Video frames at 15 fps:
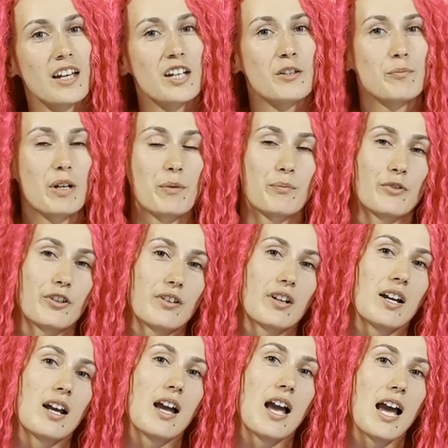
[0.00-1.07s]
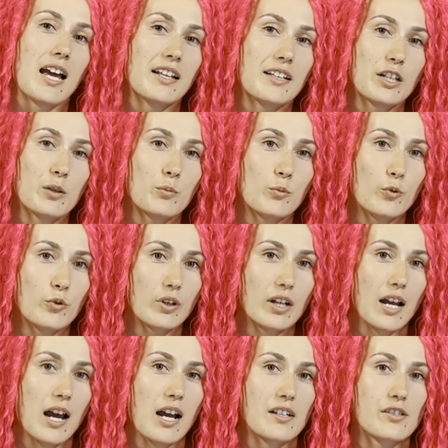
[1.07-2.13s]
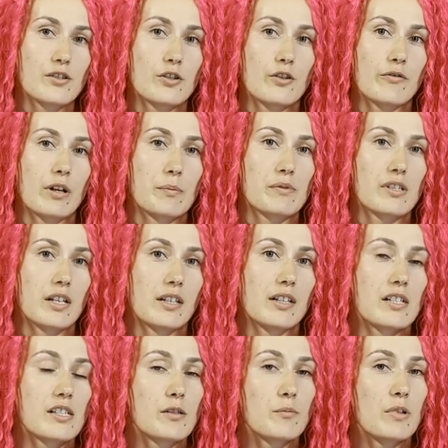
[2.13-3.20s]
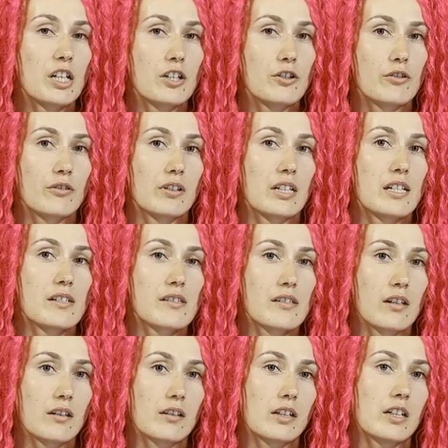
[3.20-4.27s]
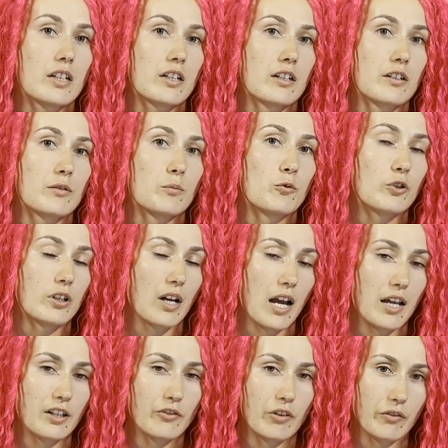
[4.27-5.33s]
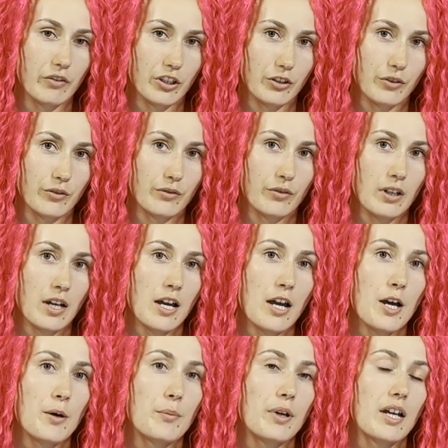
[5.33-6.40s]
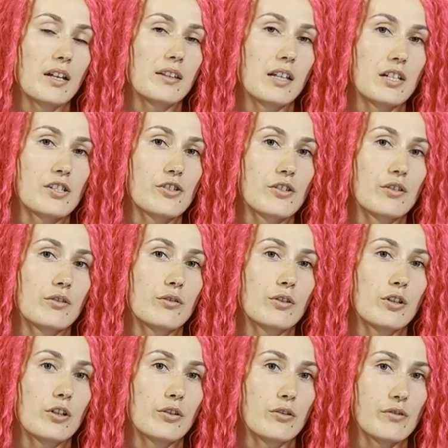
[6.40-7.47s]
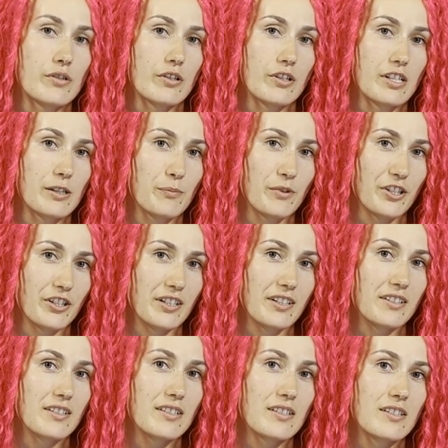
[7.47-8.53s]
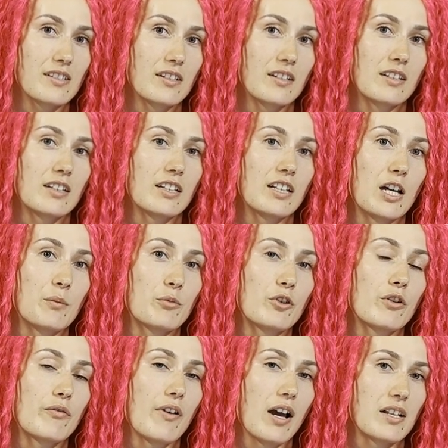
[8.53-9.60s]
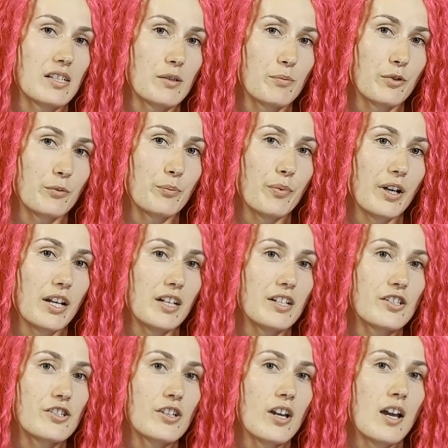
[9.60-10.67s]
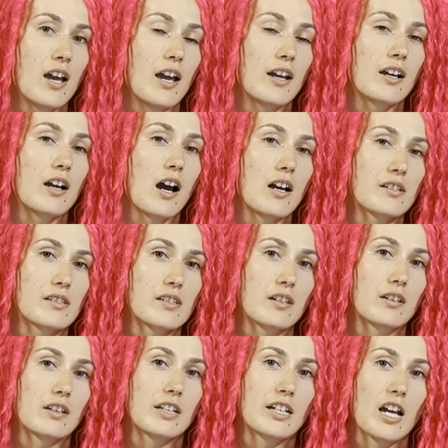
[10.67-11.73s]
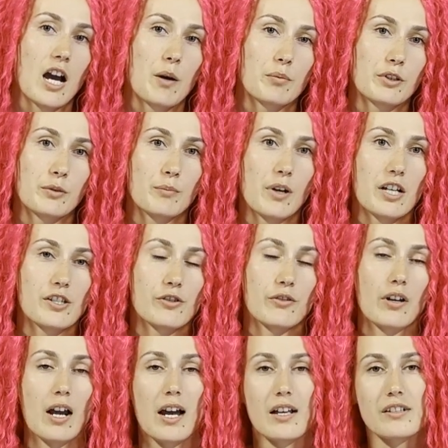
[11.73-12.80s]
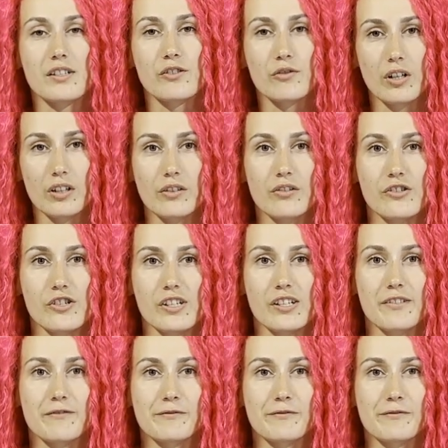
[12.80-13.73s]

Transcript: Remember, adding more ads to your website doesn't mean you'll instantly earn more ad revenue. Pay attention to your user experience, the number of ads per page, and constantly optimize your ad strategy.